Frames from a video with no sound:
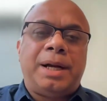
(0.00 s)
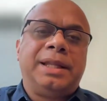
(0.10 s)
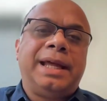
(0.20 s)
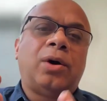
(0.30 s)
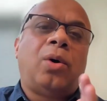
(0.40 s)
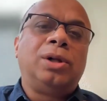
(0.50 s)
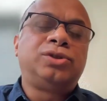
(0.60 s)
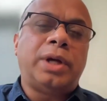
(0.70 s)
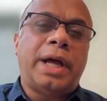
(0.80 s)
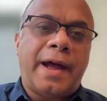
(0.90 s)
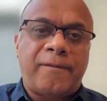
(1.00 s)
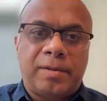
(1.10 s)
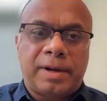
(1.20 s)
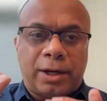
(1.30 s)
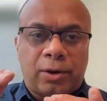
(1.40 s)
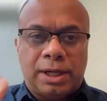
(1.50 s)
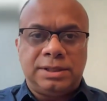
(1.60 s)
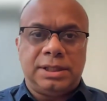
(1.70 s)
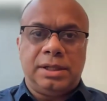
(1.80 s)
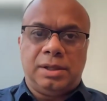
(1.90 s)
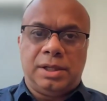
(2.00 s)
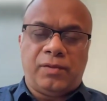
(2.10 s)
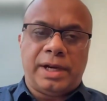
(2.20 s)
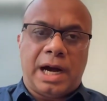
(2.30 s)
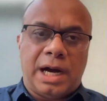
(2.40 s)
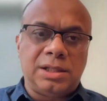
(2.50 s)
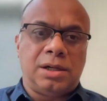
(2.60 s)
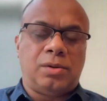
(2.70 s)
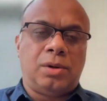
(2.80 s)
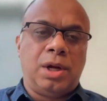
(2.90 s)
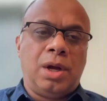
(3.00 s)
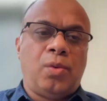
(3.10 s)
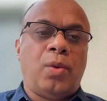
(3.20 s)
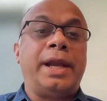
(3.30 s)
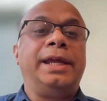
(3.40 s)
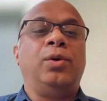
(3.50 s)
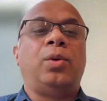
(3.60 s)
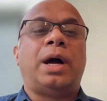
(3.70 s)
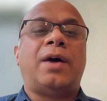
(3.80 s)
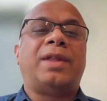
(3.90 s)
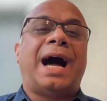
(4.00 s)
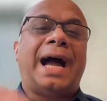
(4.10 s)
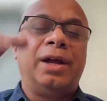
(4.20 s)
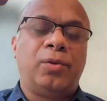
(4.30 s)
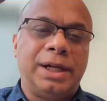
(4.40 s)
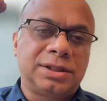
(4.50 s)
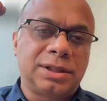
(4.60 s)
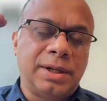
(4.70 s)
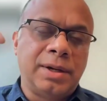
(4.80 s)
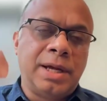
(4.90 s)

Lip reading: but they also have categorized it in different other where you will have the high risk